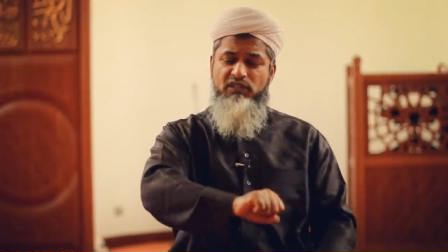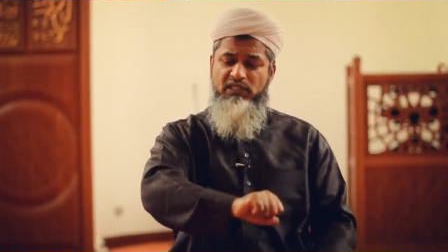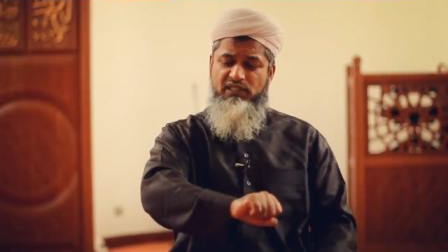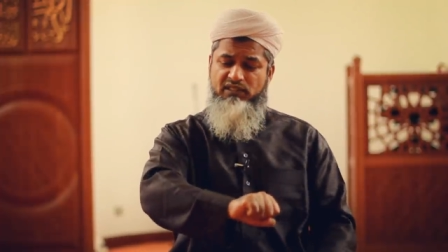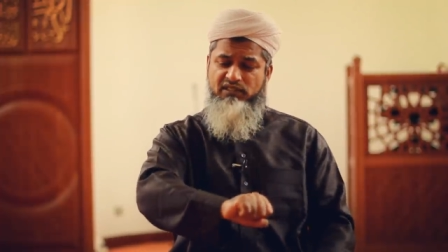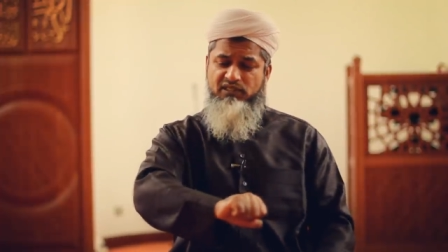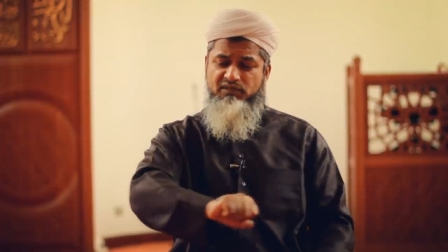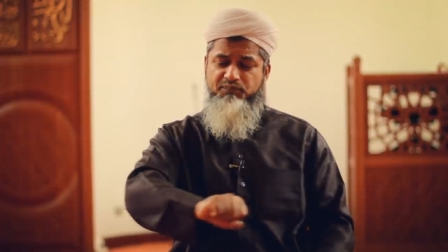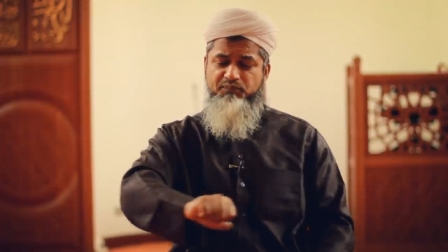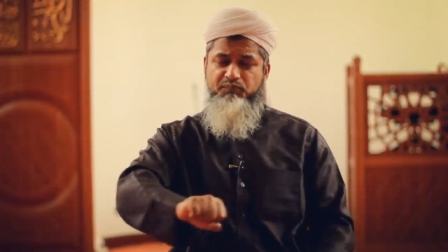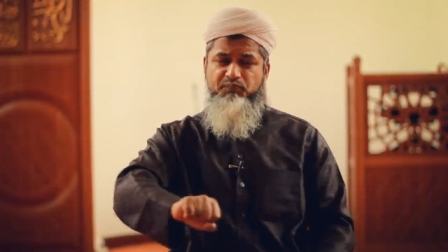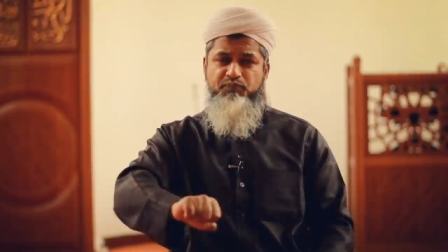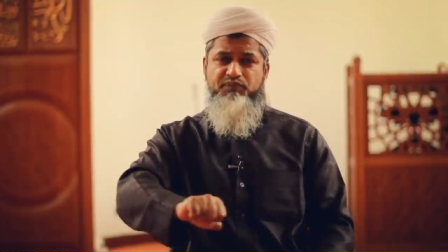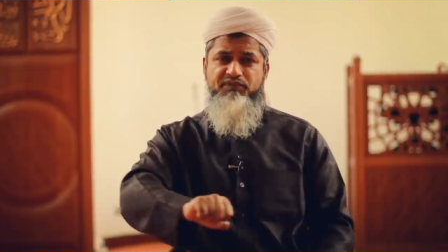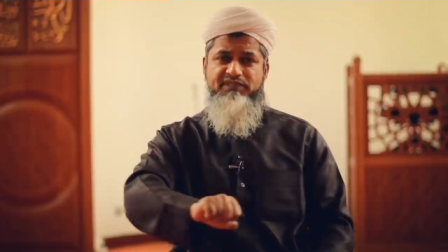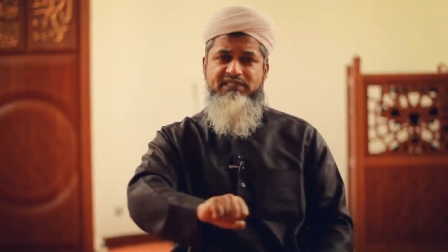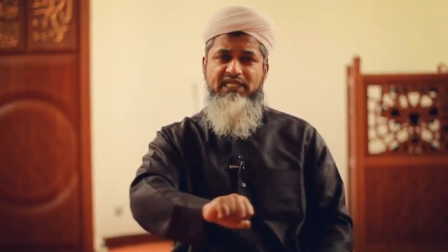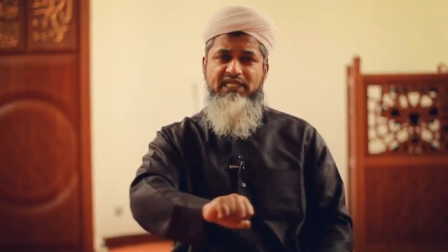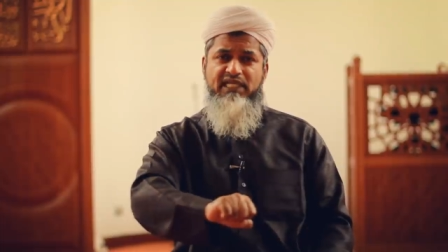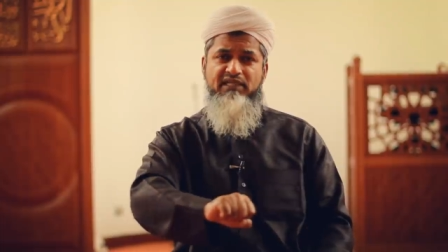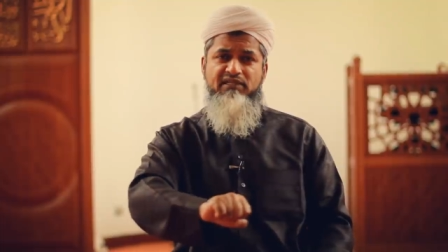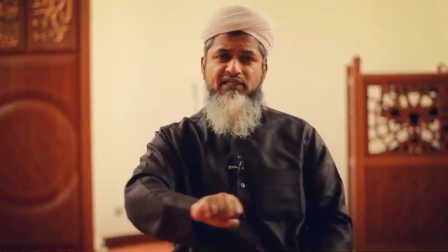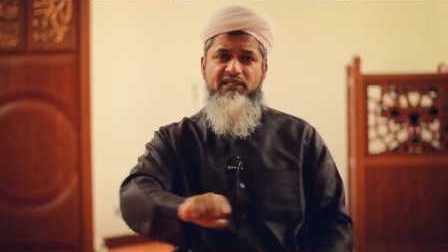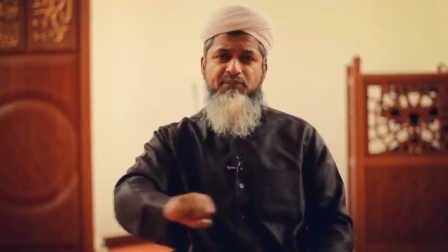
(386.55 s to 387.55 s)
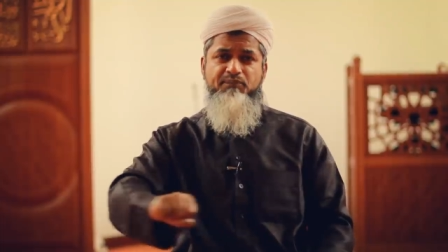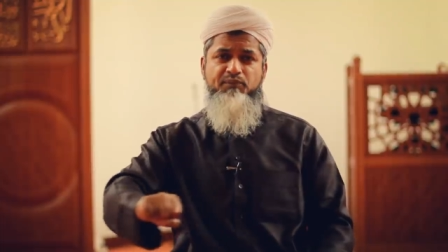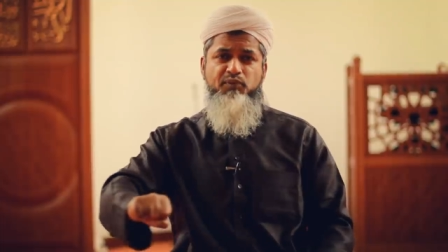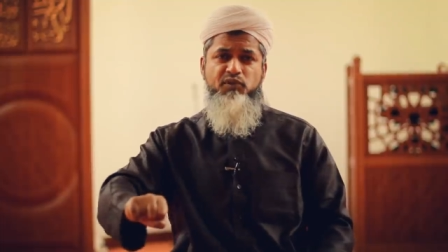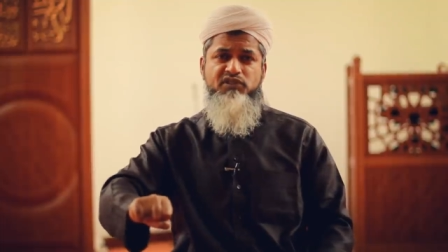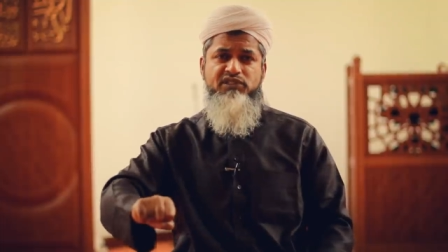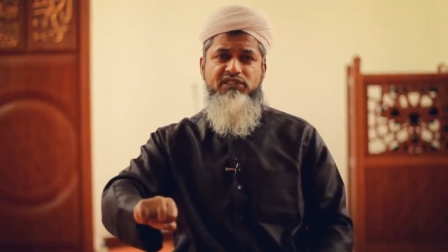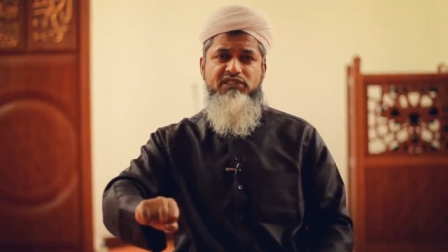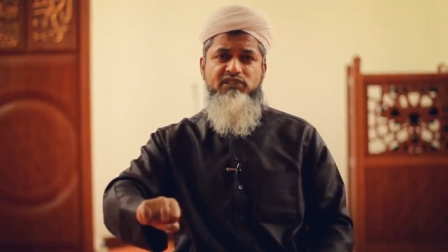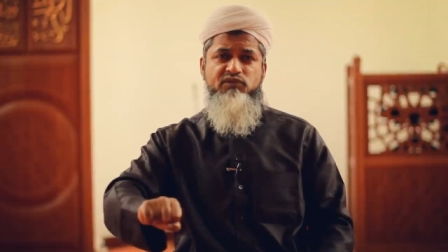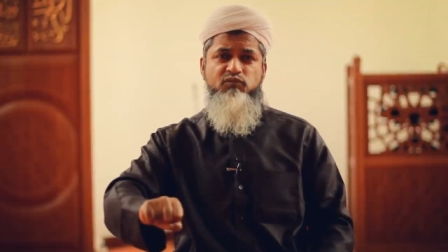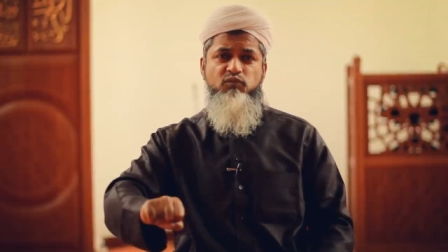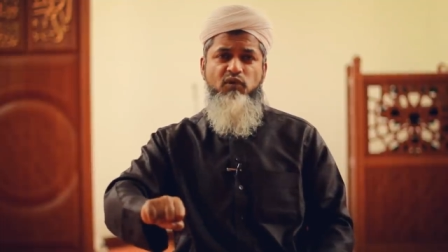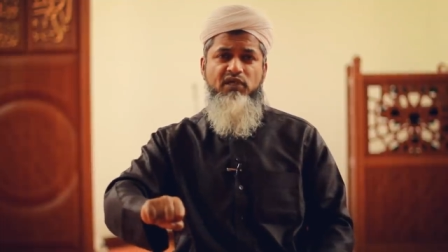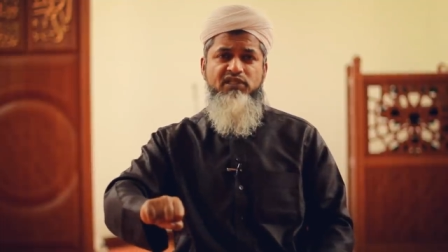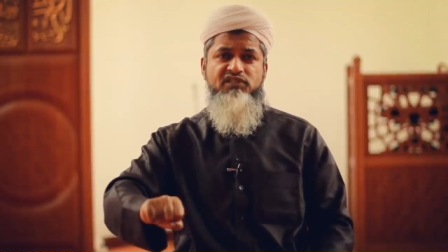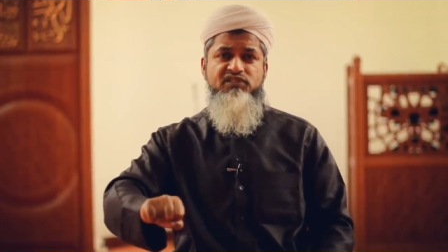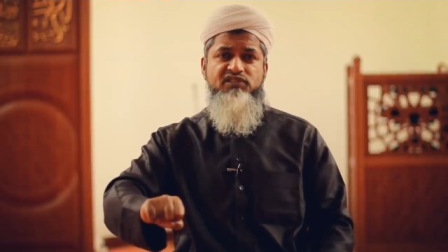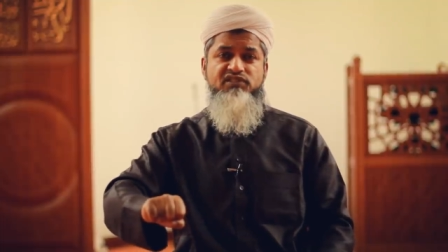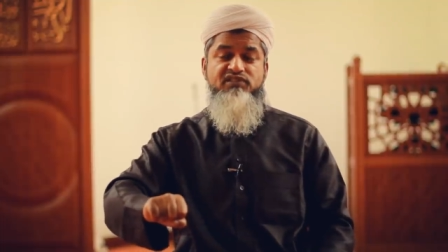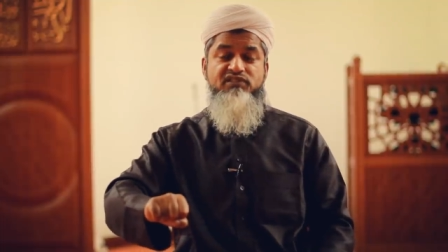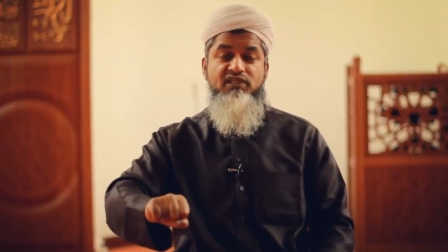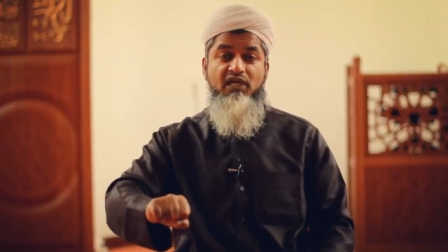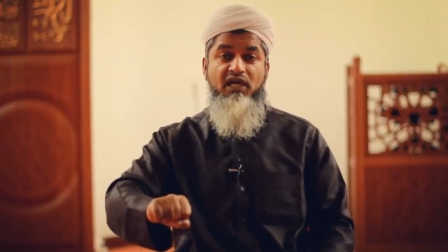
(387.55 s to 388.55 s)
he just gently pushes
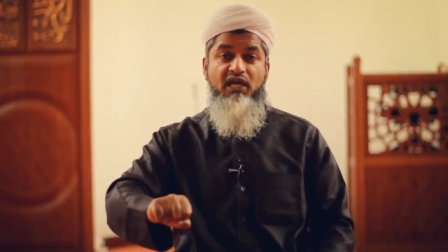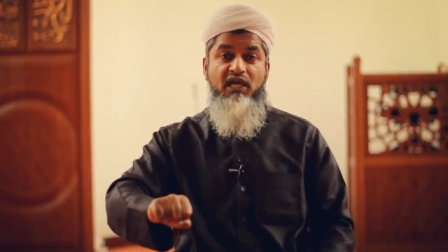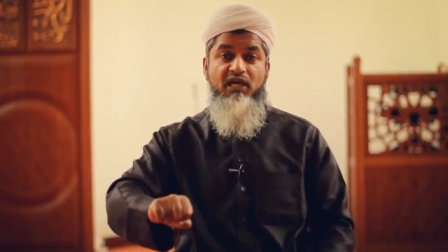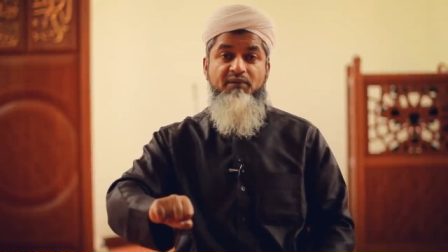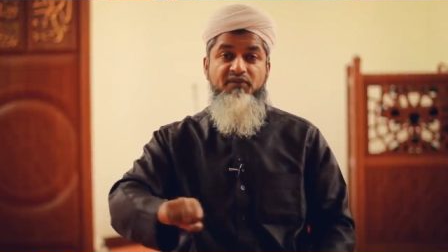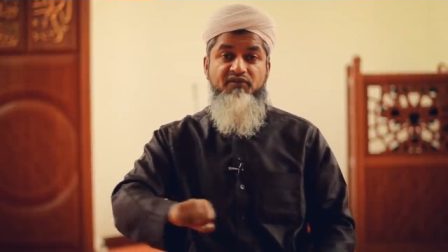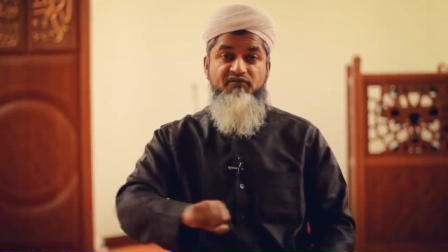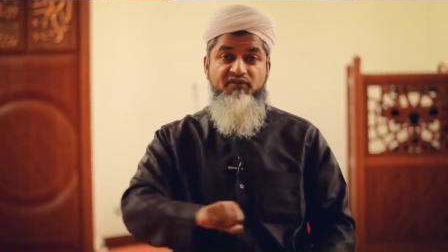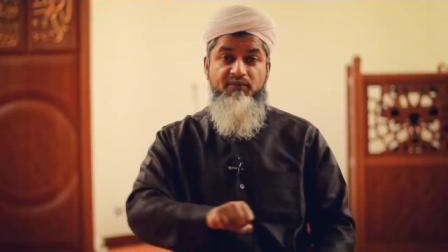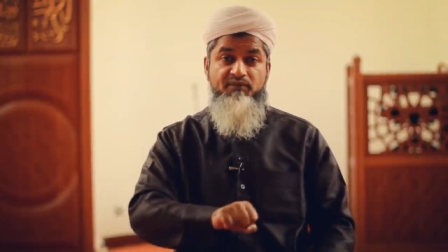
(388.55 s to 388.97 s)
one Sahabi